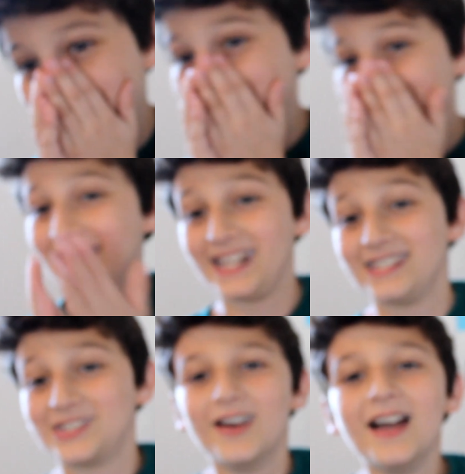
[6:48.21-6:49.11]
I didn't
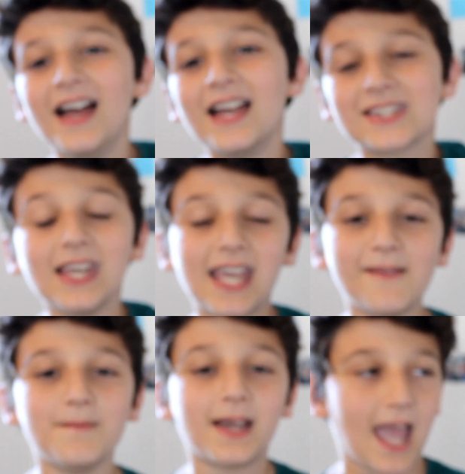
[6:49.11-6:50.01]
need to. So I
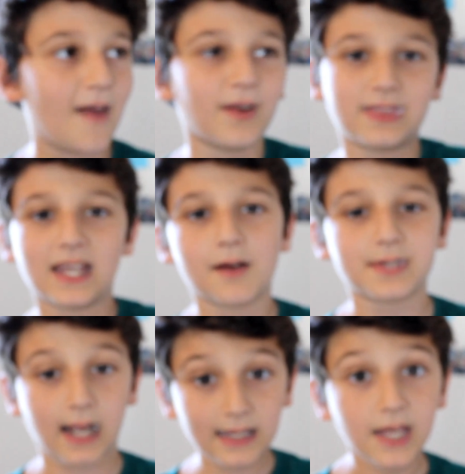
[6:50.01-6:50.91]
gave him like everything. I was
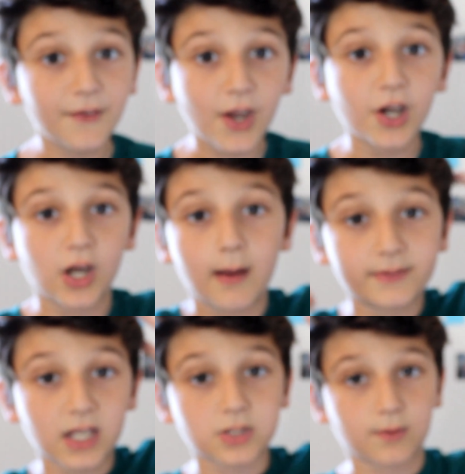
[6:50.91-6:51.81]
like, I live here, you know,
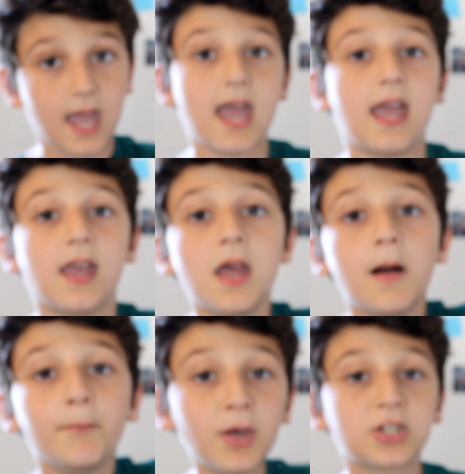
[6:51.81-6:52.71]
everything's okay.
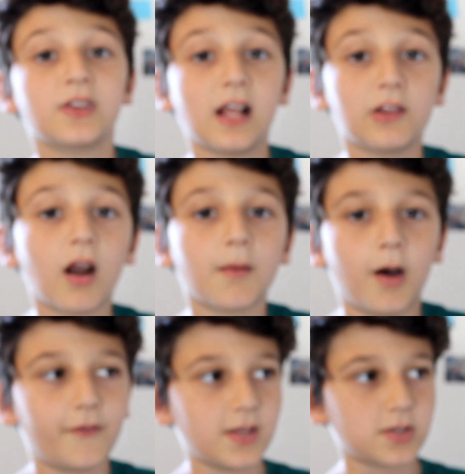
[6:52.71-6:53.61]
Please turn the alarm
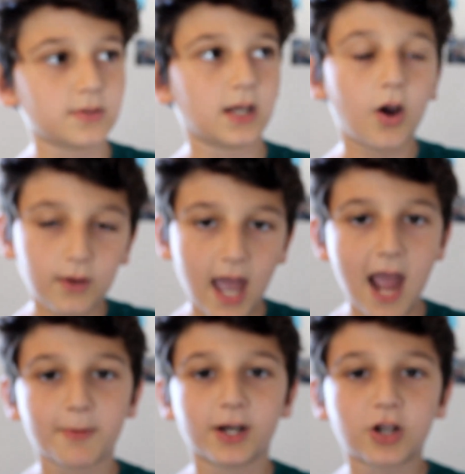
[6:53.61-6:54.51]
off. And so I was like,
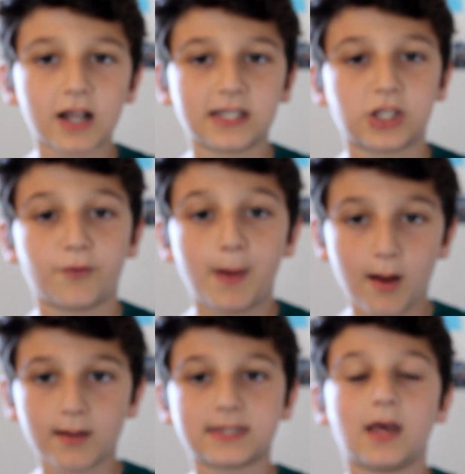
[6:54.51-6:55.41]
okay, we're gonna contact your
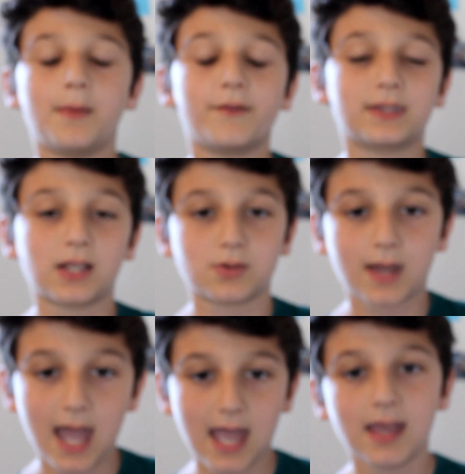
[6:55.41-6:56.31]
parents, tell them everything's
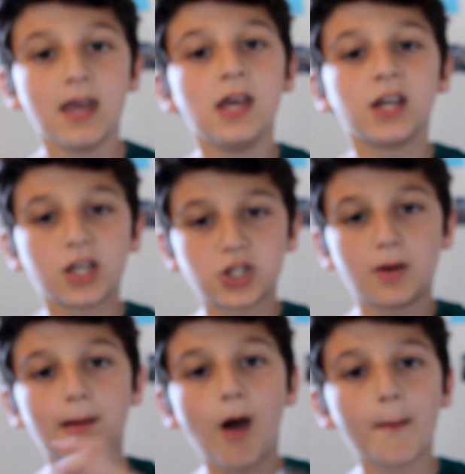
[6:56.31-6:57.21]
okay. Cause you
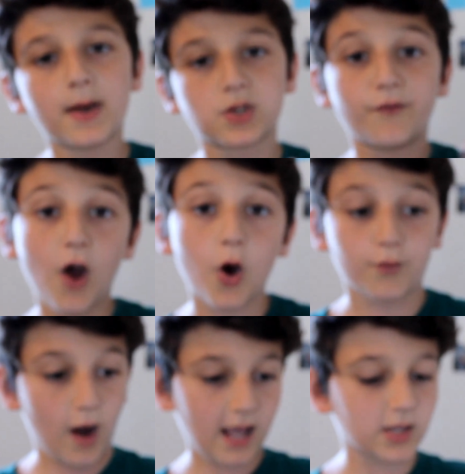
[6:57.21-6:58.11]
know, my mom has her phone, right?